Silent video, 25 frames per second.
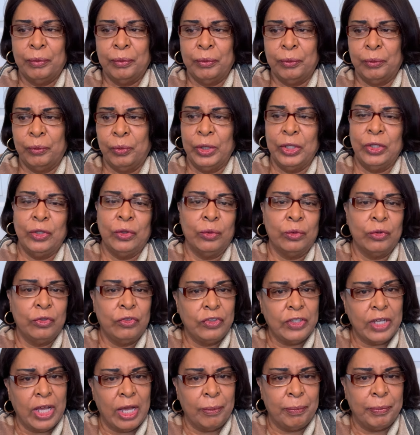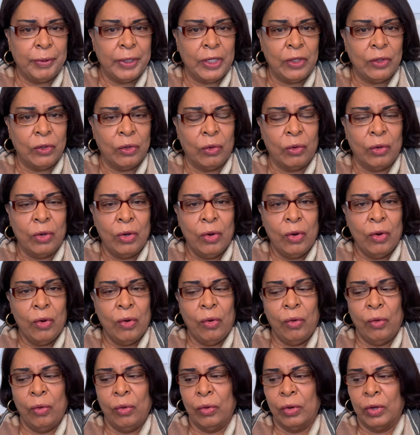window shopping, you know,
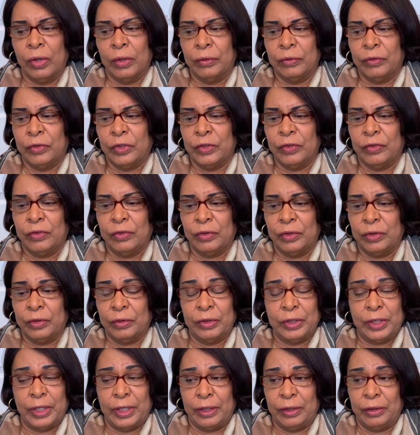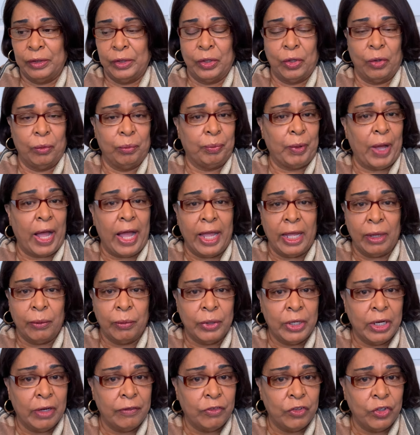or just, you know, buying
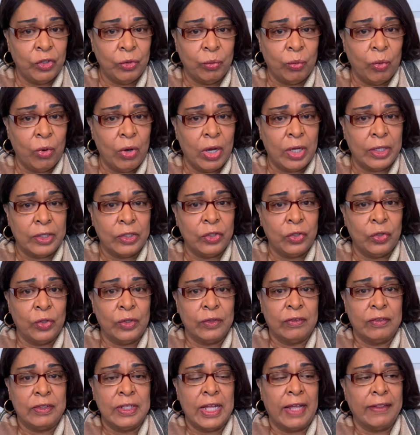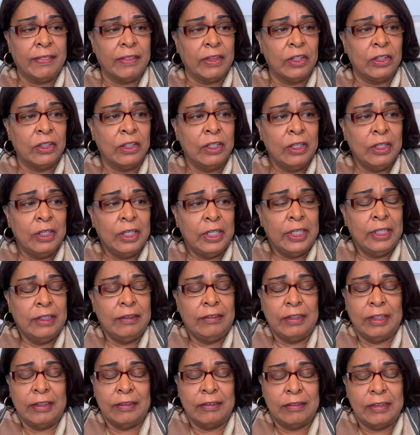whatever you want. You know, it's
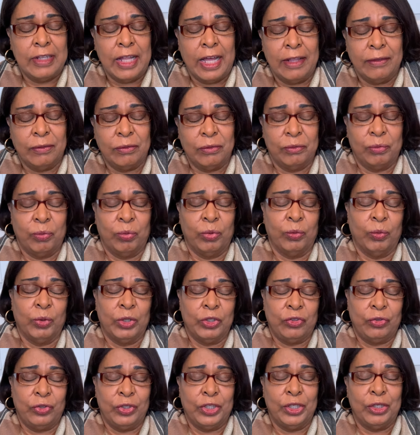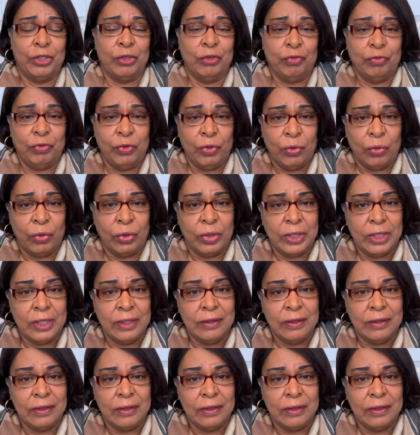not what you can afford.